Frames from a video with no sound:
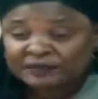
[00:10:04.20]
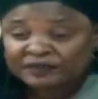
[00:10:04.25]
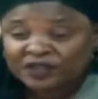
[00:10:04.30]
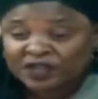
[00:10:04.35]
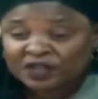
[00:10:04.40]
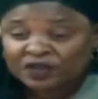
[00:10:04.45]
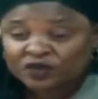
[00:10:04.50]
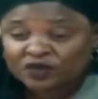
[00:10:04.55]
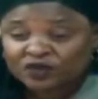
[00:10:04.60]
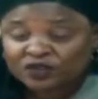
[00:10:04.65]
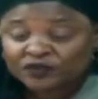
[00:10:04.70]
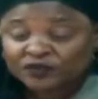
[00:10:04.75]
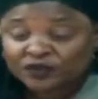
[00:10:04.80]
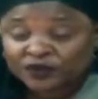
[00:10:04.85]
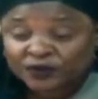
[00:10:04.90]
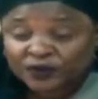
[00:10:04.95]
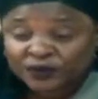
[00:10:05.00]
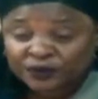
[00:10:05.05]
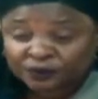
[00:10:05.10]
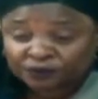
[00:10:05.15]
thing goes for
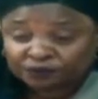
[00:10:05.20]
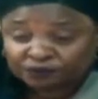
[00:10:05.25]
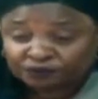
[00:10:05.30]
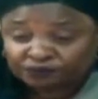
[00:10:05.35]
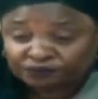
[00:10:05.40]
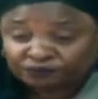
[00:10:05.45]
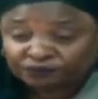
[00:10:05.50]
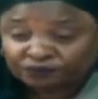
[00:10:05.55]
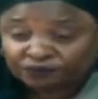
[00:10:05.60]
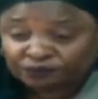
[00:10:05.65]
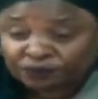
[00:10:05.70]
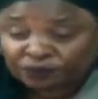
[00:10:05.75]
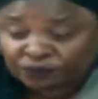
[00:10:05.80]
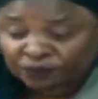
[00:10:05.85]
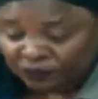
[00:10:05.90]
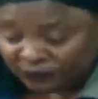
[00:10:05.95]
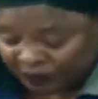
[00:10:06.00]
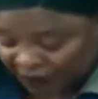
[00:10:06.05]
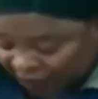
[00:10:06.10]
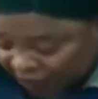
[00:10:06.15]
you.
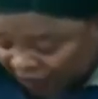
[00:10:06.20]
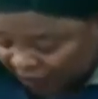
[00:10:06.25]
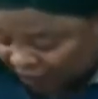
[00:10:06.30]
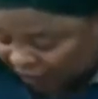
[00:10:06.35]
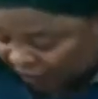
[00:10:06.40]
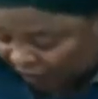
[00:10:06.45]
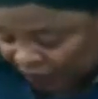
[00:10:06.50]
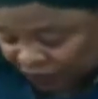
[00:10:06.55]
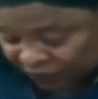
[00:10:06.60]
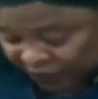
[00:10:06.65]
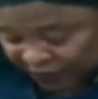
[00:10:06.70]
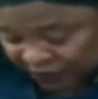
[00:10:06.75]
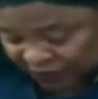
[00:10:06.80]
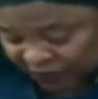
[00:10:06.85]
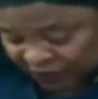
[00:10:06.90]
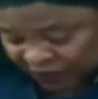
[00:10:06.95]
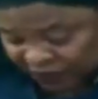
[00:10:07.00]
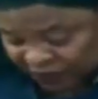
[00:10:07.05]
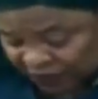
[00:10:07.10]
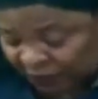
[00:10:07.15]
And you are
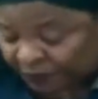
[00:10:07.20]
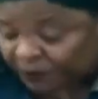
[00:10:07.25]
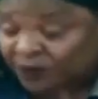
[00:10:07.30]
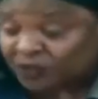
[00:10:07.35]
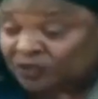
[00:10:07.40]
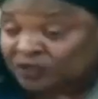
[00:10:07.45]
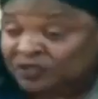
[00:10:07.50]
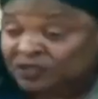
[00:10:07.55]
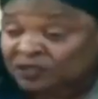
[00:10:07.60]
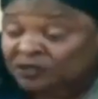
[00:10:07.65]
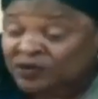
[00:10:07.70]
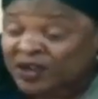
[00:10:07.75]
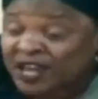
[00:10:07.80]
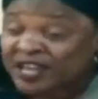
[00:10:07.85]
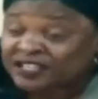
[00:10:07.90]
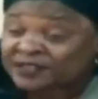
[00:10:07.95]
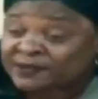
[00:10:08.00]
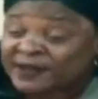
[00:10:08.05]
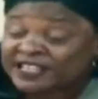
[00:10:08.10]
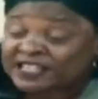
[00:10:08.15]

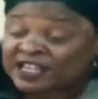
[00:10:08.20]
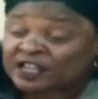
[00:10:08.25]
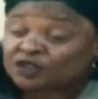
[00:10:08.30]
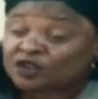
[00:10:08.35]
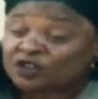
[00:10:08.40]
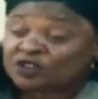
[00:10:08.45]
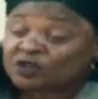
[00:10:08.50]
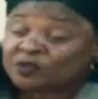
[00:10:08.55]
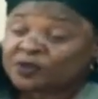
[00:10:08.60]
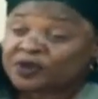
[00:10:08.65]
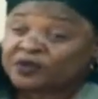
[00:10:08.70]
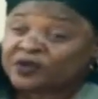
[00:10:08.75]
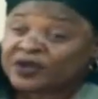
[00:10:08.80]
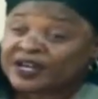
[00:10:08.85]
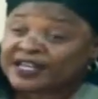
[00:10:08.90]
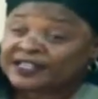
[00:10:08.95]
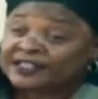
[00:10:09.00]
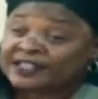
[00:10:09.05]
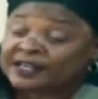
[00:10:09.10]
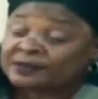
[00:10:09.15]
expected not to be
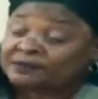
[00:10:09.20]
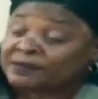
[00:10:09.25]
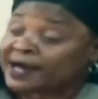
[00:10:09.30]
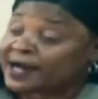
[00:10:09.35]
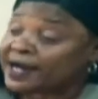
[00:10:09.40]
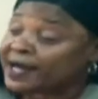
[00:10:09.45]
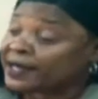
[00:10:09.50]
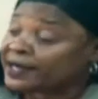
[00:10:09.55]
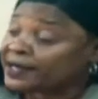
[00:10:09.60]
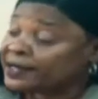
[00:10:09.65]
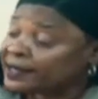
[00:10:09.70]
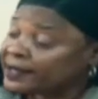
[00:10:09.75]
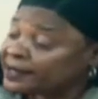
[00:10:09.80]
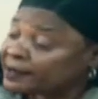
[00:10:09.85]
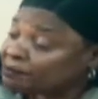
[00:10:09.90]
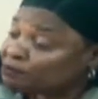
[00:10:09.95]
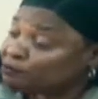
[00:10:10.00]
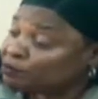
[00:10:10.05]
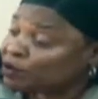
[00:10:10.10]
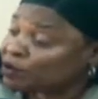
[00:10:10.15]
related by
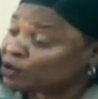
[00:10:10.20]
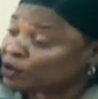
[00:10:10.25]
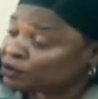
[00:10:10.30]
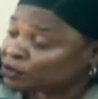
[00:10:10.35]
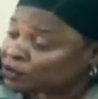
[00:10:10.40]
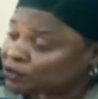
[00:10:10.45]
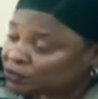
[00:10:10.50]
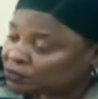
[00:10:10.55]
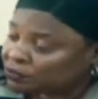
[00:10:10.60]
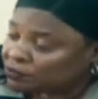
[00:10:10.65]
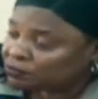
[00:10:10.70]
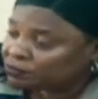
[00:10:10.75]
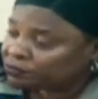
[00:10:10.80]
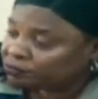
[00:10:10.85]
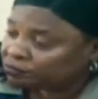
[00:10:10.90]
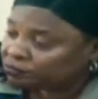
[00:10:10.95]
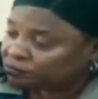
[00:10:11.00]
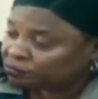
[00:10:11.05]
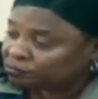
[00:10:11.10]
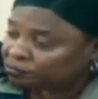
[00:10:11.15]
blood.
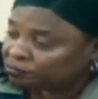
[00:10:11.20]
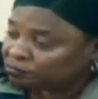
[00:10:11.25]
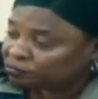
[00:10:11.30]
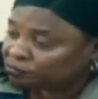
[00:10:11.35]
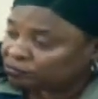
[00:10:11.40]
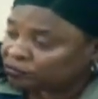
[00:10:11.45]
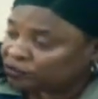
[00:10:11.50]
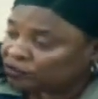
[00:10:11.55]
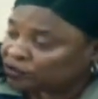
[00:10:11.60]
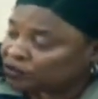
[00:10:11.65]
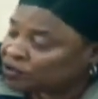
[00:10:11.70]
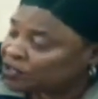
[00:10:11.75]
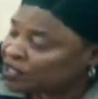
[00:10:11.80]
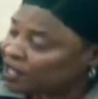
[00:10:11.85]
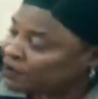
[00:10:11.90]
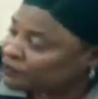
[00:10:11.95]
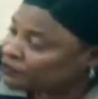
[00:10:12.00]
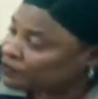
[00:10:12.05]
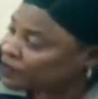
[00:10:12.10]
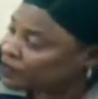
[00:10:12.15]
You don't have to